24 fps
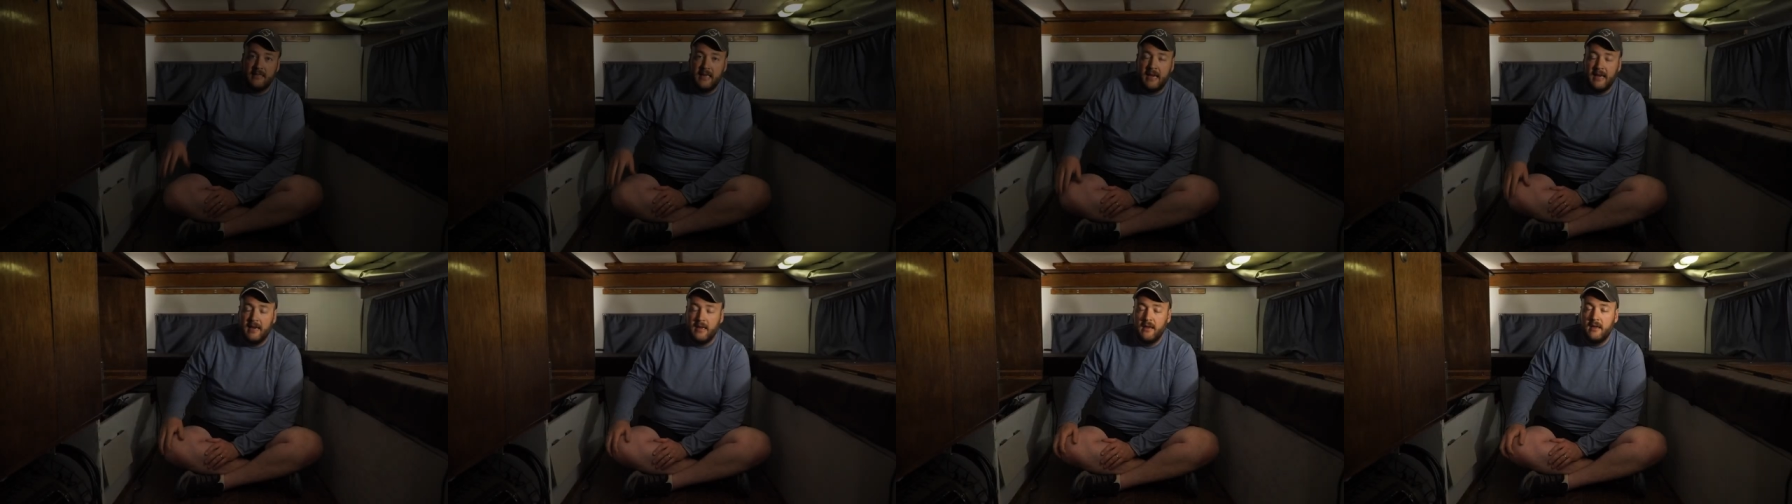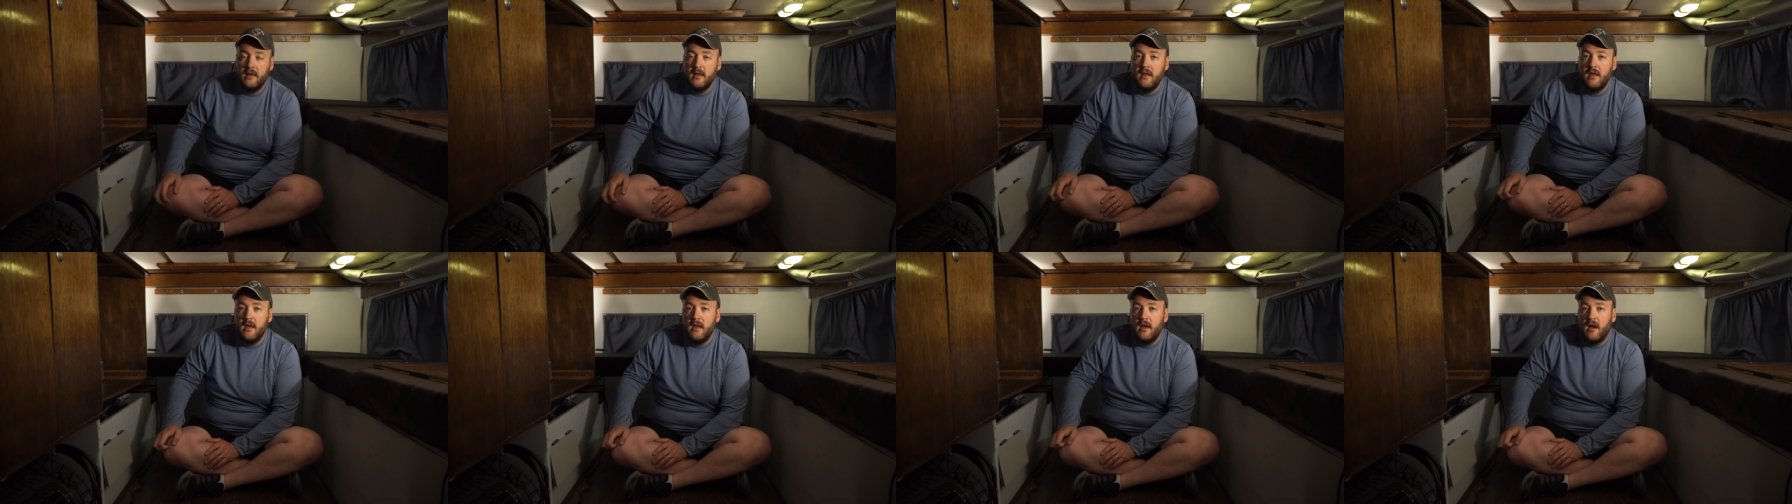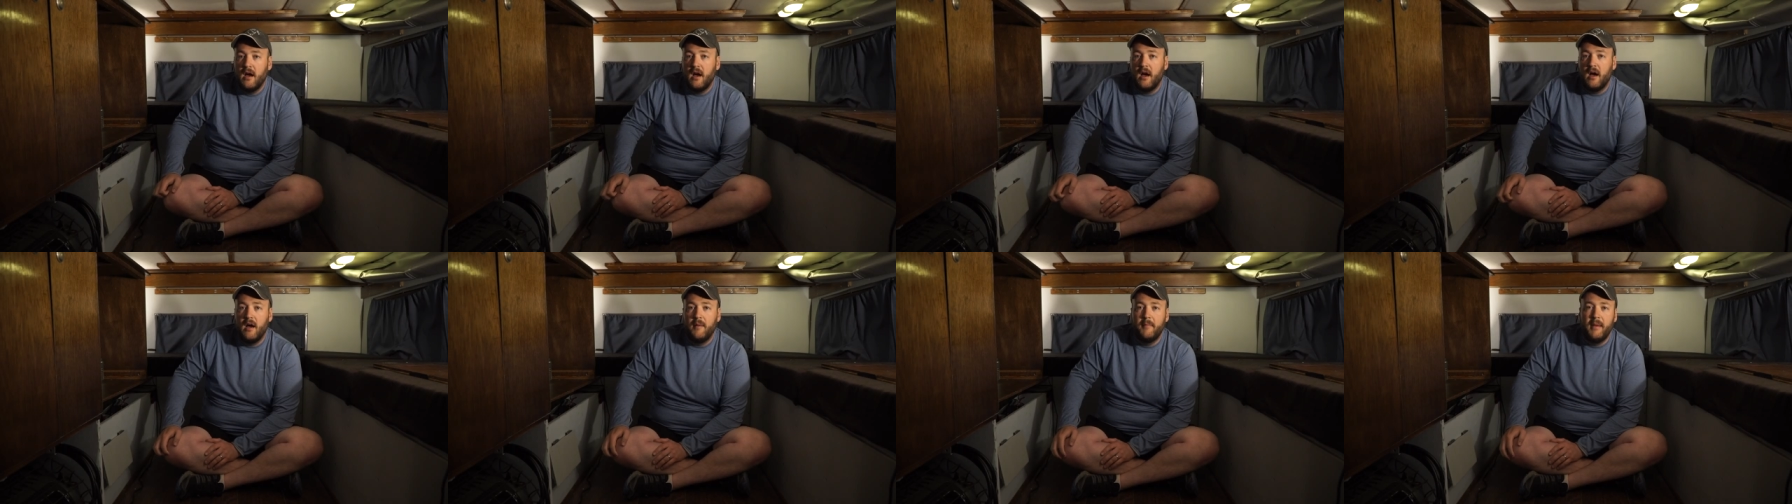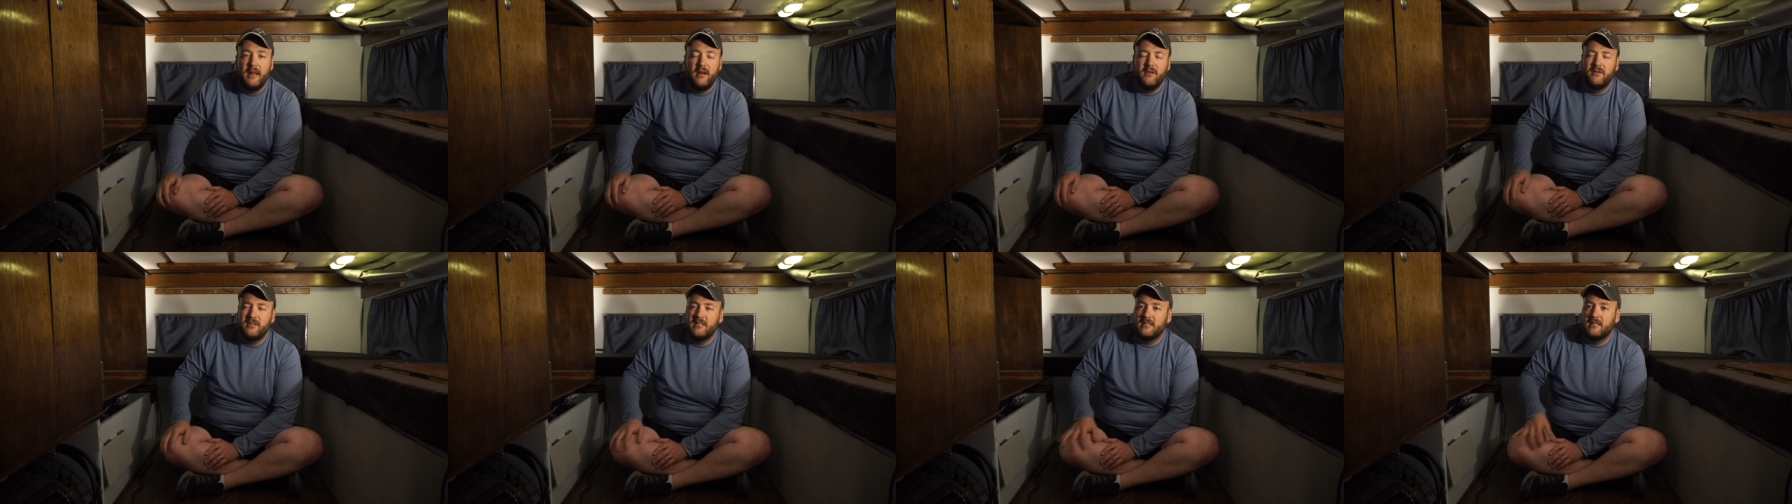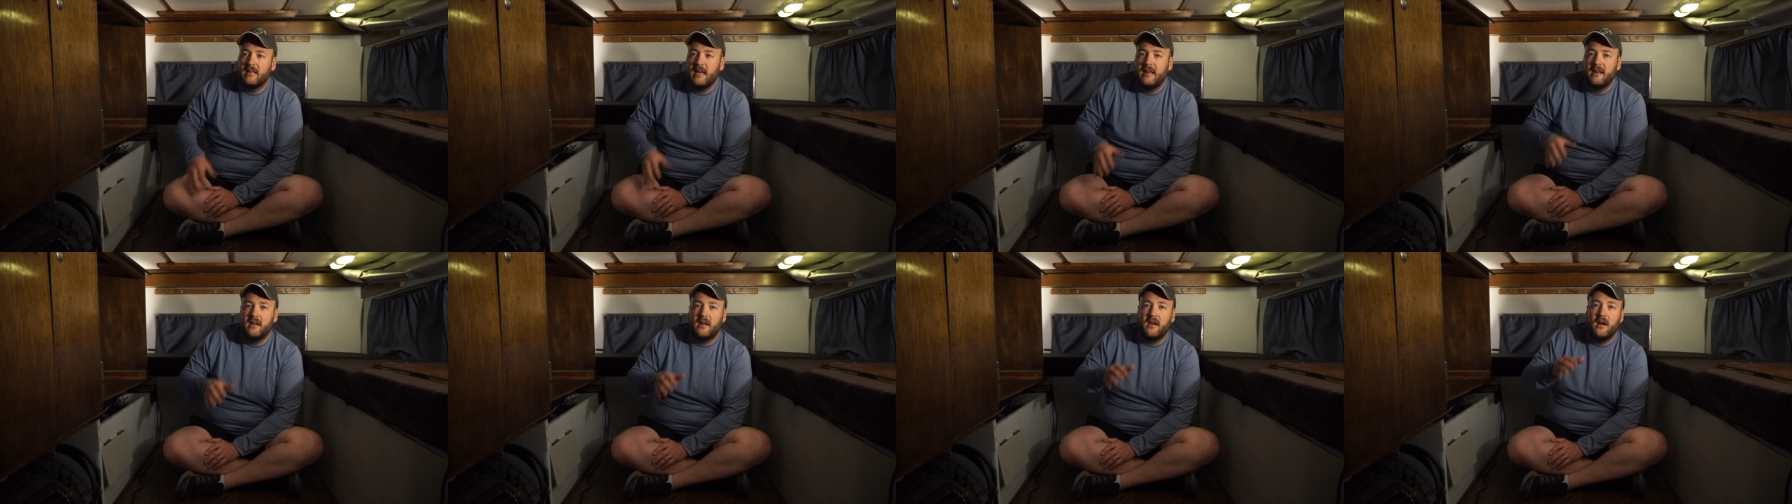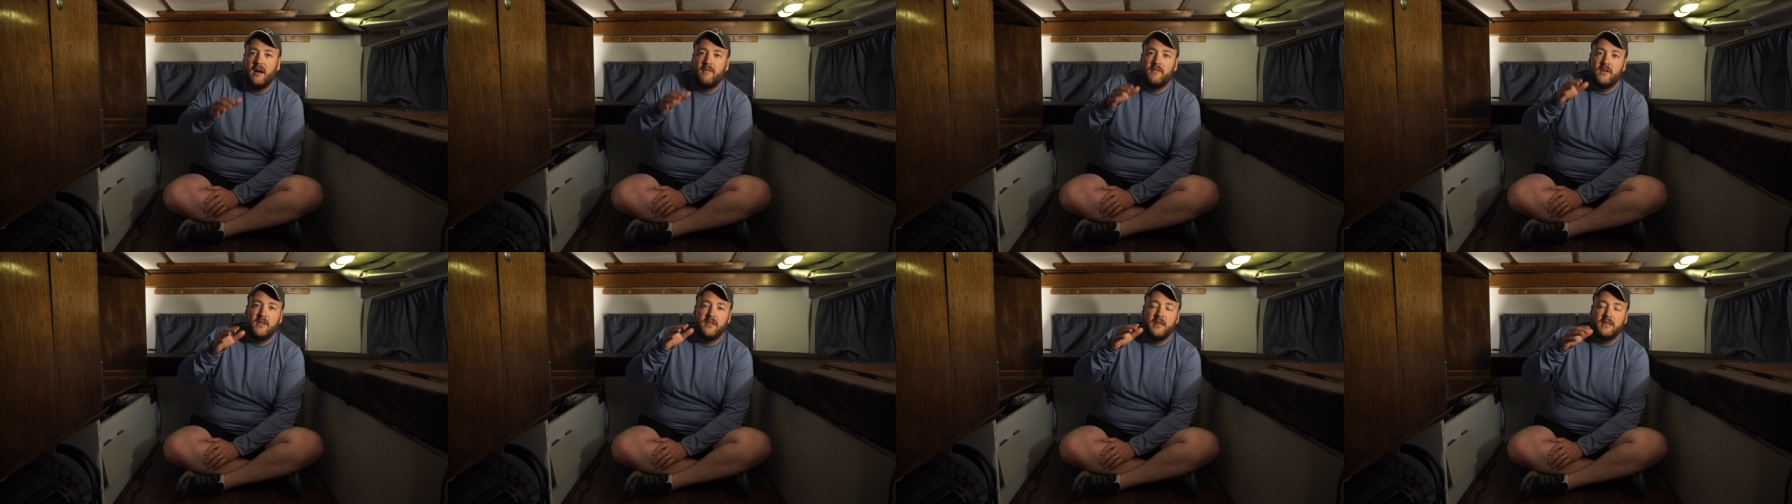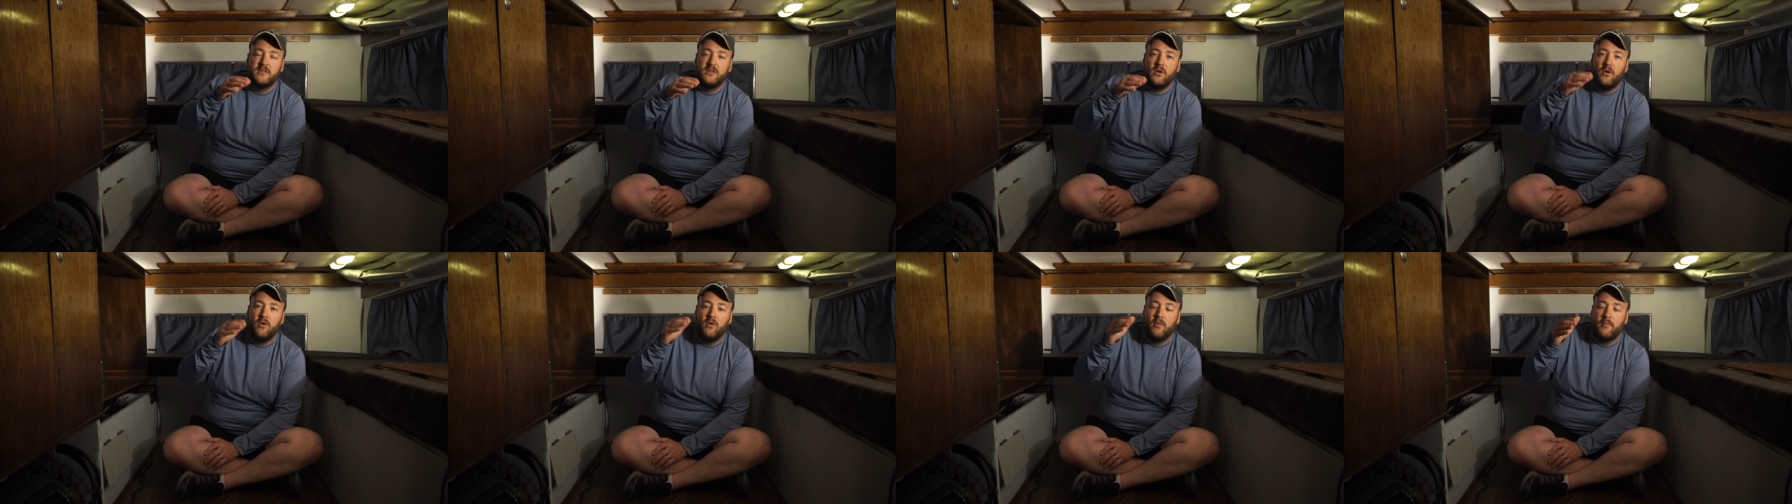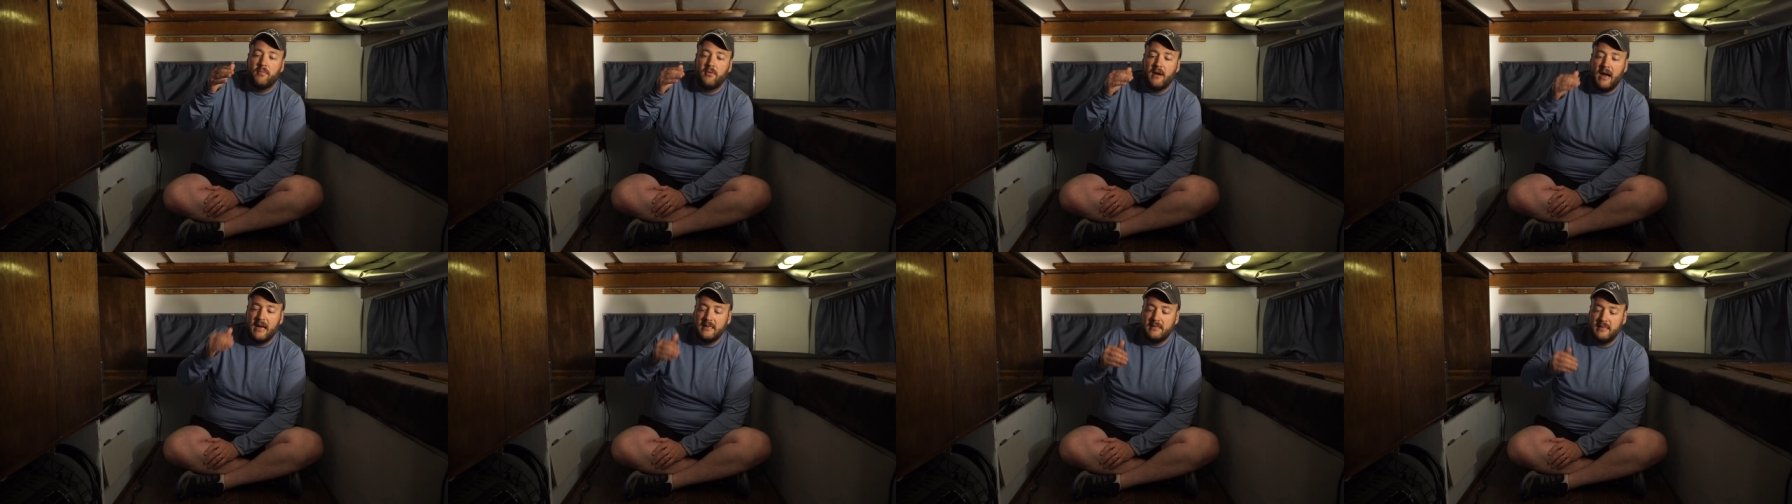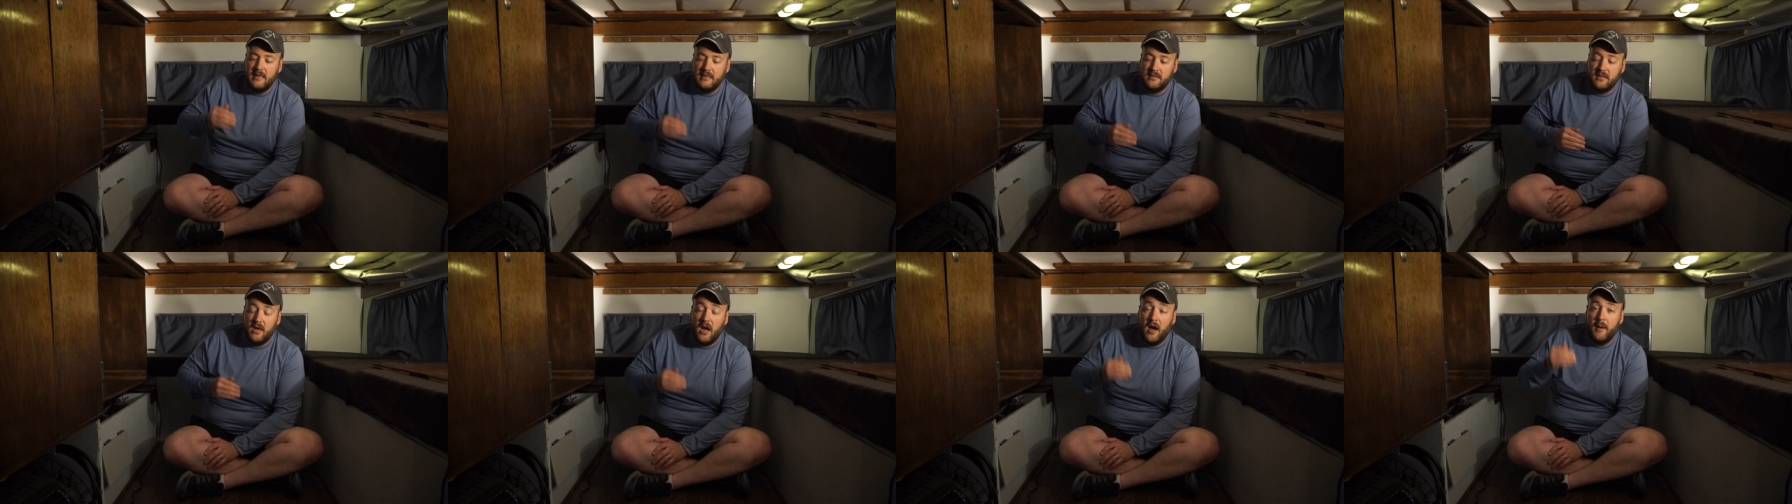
set. Um, and it'll just kind of cover this whole process